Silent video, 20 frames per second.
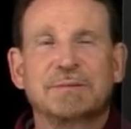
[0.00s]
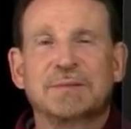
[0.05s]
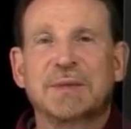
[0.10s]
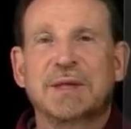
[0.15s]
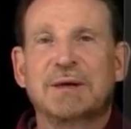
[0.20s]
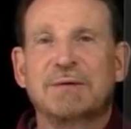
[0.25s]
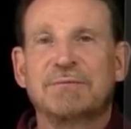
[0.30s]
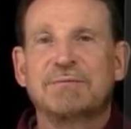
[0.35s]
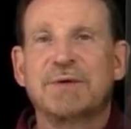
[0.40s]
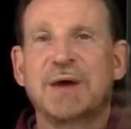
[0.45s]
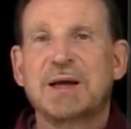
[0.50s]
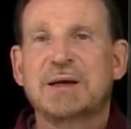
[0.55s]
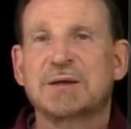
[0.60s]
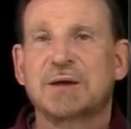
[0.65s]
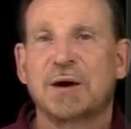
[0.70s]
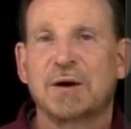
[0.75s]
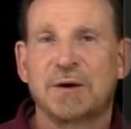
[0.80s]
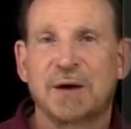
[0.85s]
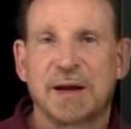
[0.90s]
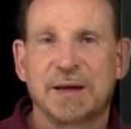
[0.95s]
They affect
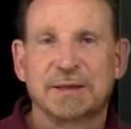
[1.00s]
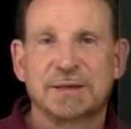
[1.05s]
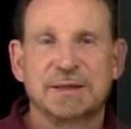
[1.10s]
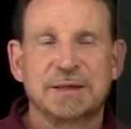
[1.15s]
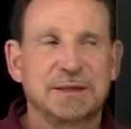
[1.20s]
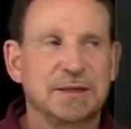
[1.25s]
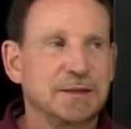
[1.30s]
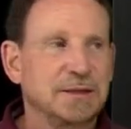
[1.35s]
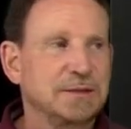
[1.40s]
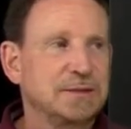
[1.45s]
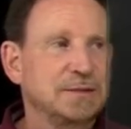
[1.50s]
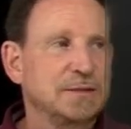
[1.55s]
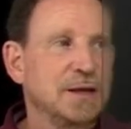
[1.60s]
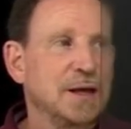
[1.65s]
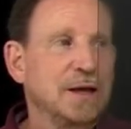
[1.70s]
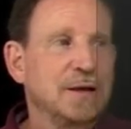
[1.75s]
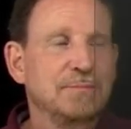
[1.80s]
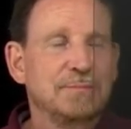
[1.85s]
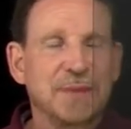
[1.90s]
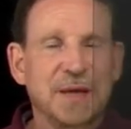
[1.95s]
our ideas.
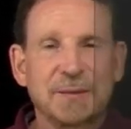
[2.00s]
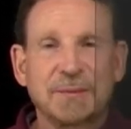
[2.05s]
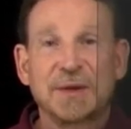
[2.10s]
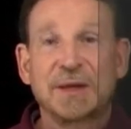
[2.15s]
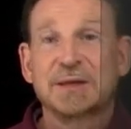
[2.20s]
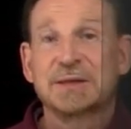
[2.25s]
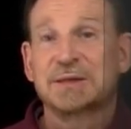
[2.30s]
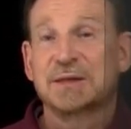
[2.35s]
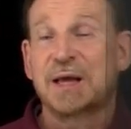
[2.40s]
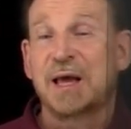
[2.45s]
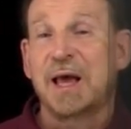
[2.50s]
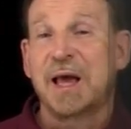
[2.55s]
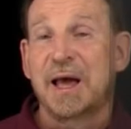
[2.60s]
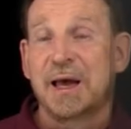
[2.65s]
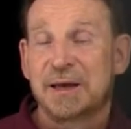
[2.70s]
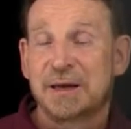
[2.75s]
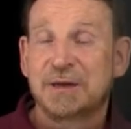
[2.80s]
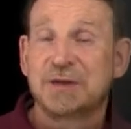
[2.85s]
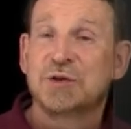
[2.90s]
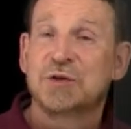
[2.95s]
Maybe it's
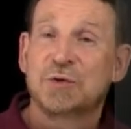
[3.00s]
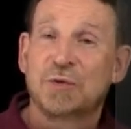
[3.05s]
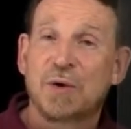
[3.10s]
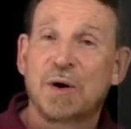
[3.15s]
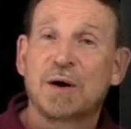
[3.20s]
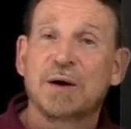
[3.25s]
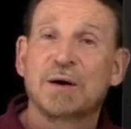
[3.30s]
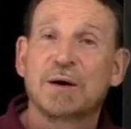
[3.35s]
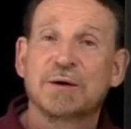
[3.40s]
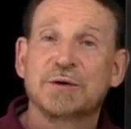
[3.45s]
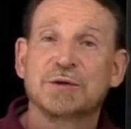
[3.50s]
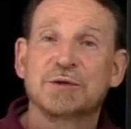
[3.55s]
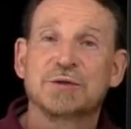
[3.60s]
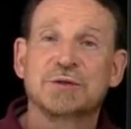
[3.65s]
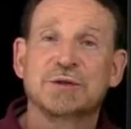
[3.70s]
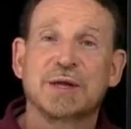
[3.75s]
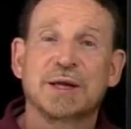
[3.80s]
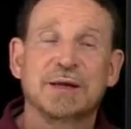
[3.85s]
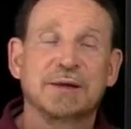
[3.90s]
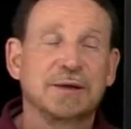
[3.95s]
added to our
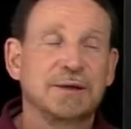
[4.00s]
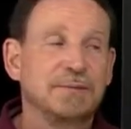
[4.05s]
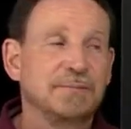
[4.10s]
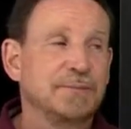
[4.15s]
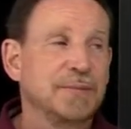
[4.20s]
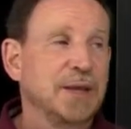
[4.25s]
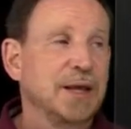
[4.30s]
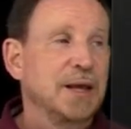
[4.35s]
understanding.